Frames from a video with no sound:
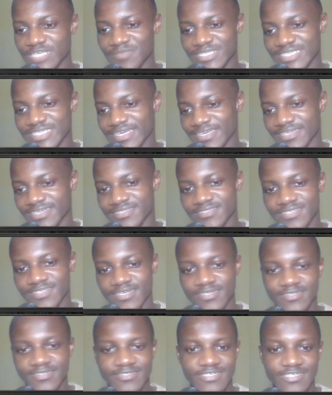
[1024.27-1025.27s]
But again,
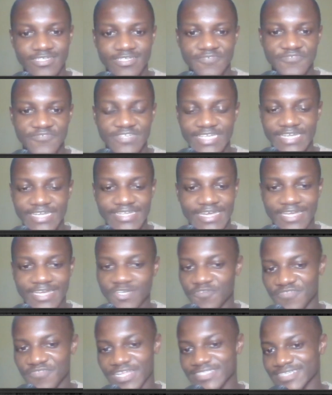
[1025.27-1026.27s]
even at the
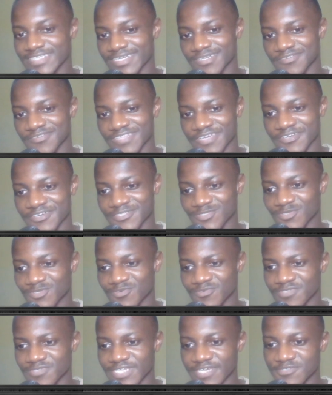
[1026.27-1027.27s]
end of that tunnel, there is
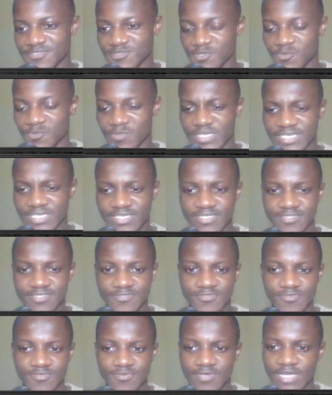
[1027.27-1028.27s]
no win.
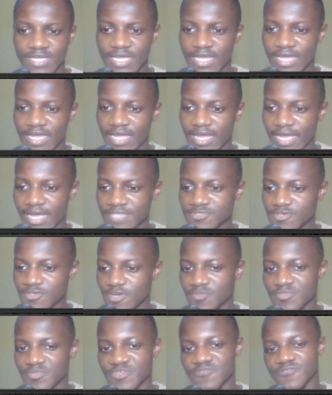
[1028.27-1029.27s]
So I took
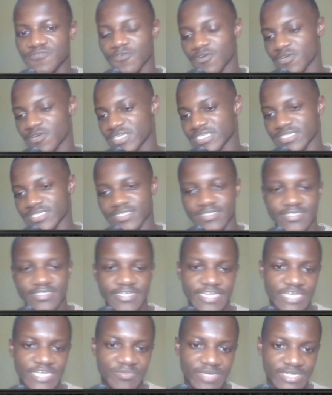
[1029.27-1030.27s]
on b4, and
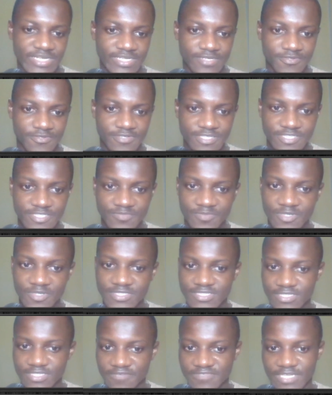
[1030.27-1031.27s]
the game ended on the
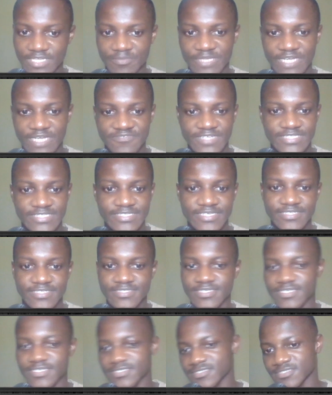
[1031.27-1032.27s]
spot. After
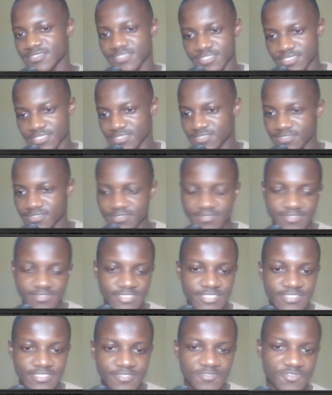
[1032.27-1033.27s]
takes, it's
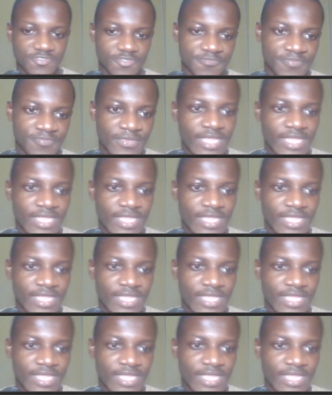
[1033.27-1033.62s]
just a draw.